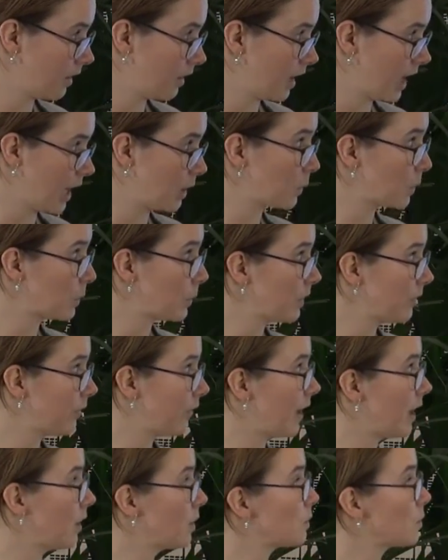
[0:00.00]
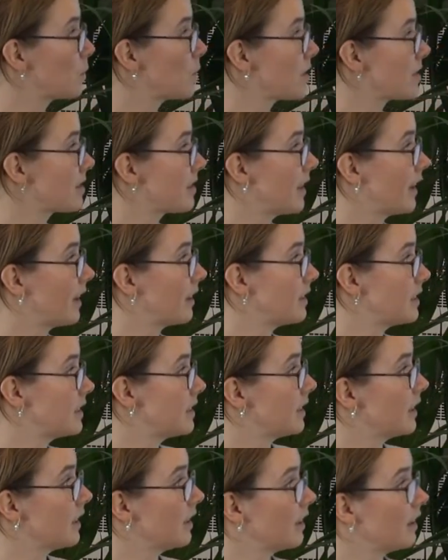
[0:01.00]
And what we found was that
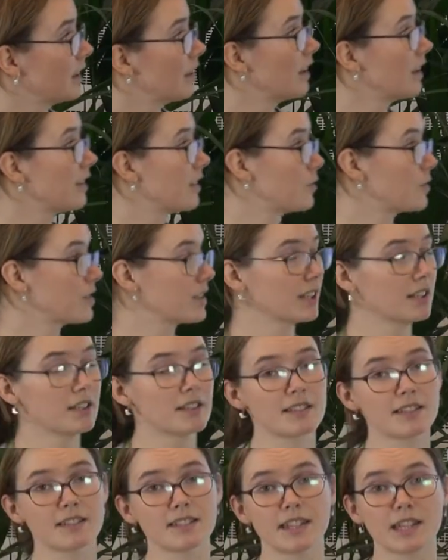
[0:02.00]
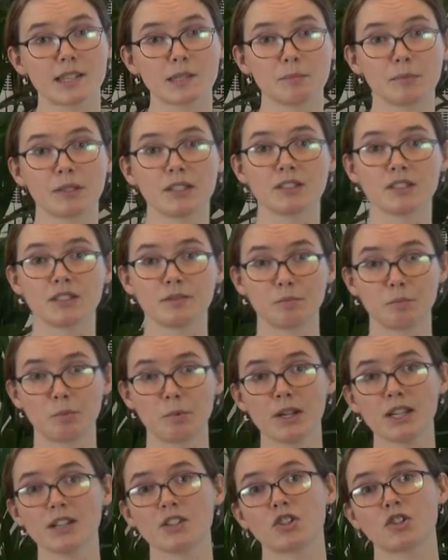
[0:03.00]
the resilience assessment
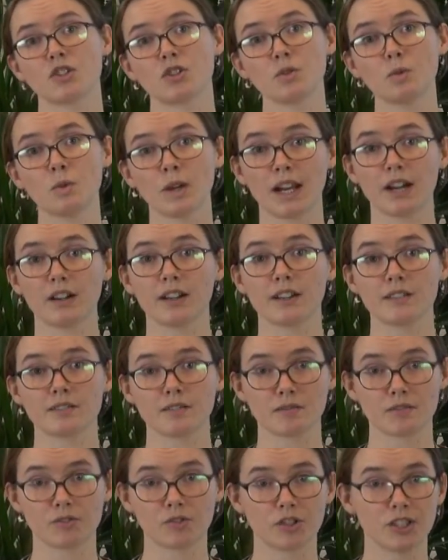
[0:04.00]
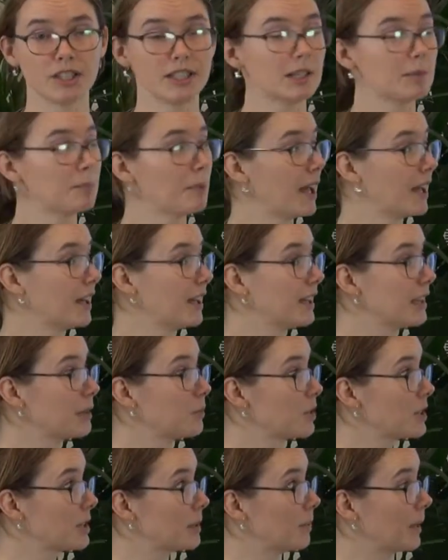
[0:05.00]
bridged two areas of strategic planning in the
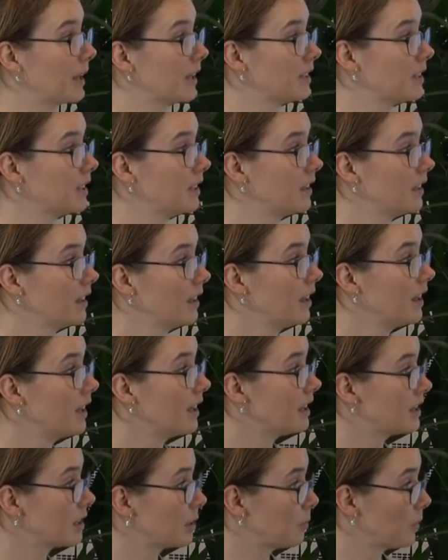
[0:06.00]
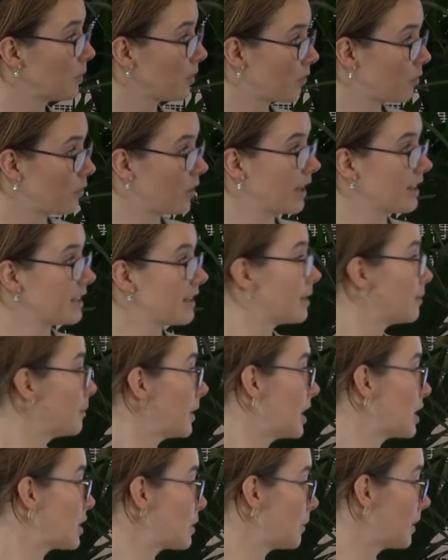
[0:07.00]
municipality, so both crisis
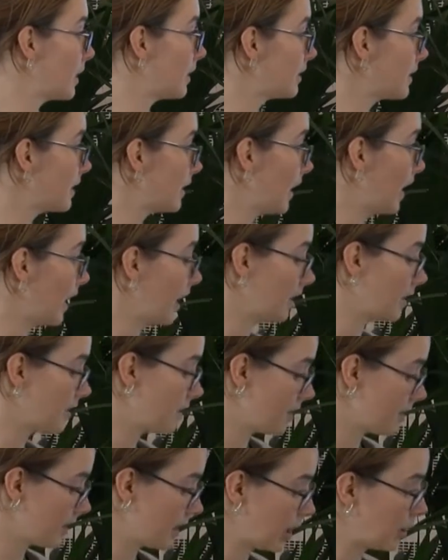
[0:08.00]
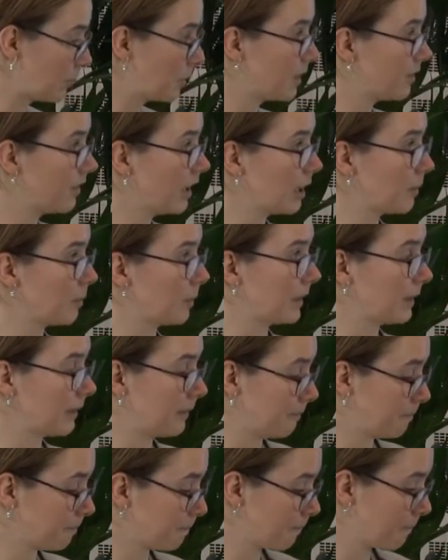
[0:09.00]
management and sustainable
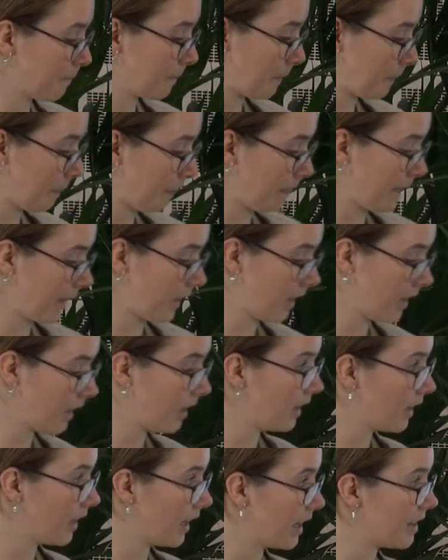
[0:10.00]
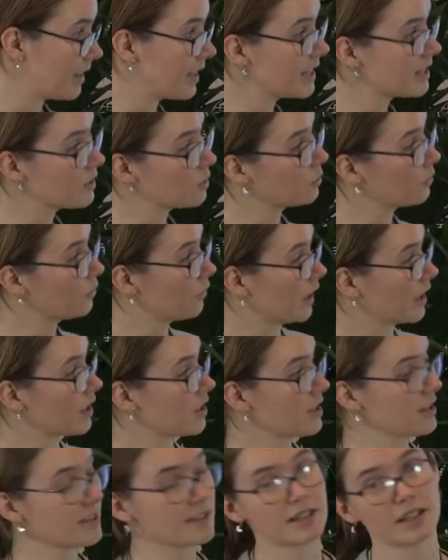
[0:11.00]
development. And these two
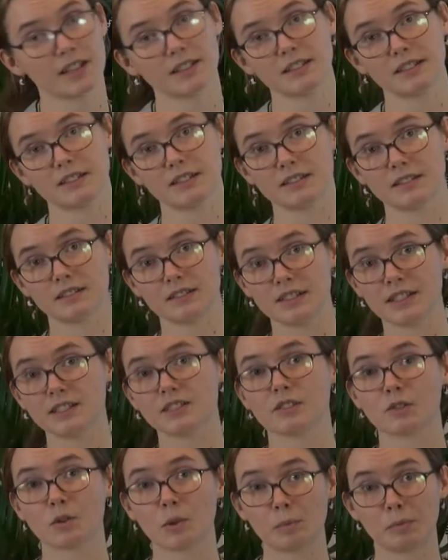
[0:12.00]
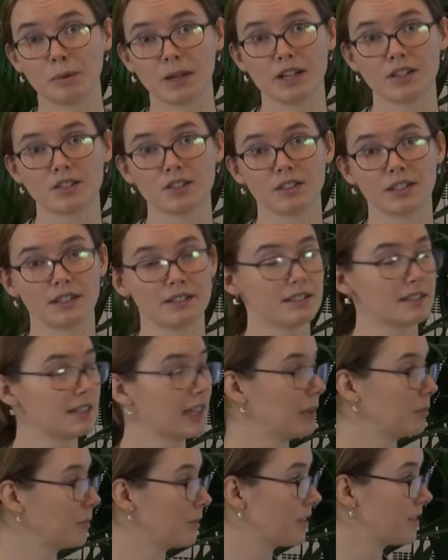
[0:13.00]
functions had little cooperation at the
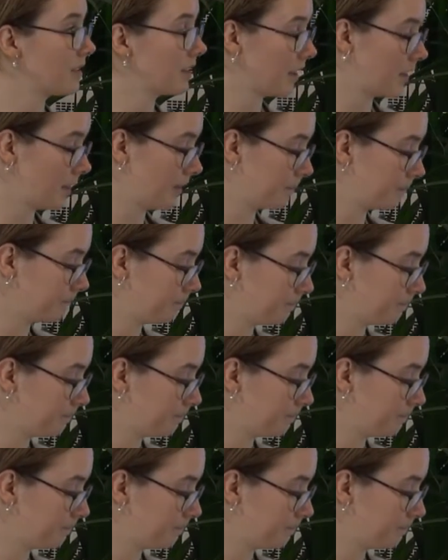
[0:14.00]
time of the study.